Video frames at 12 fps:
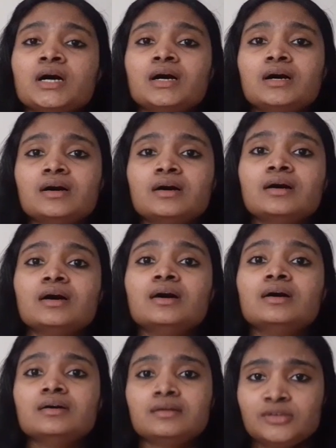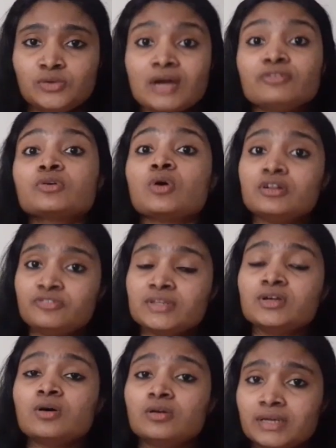uh, uh you have to qualify
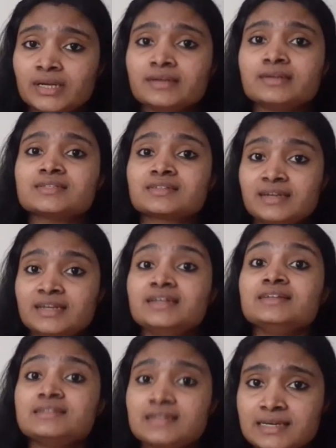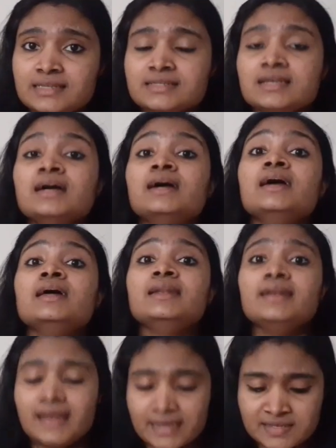the online screening test
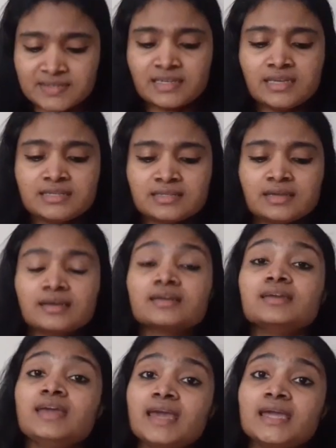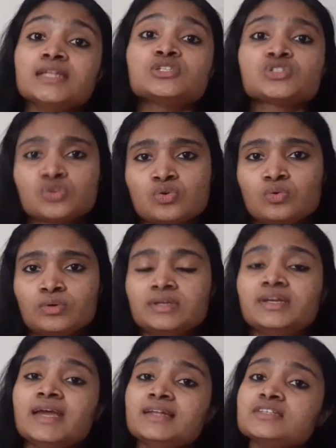next is gate score
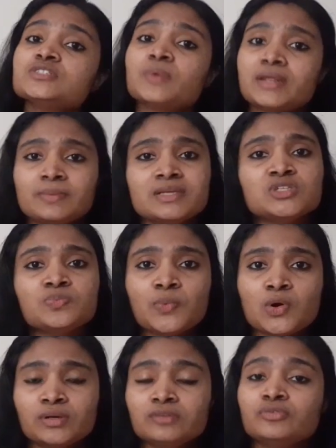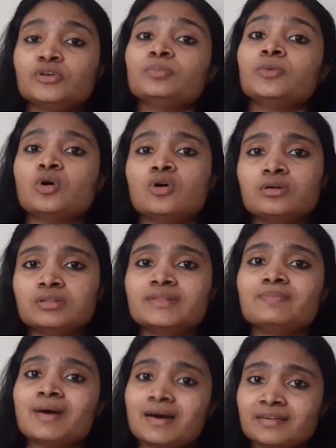gate is very much important for all
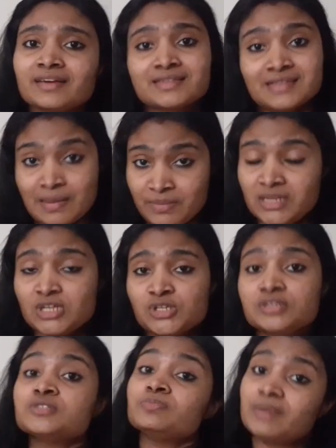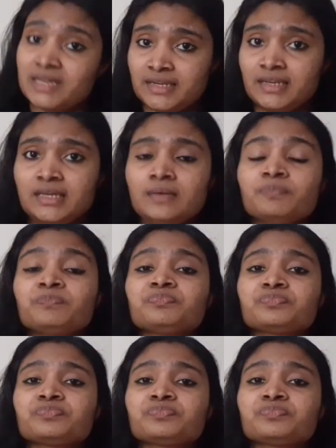the bar examinations mainly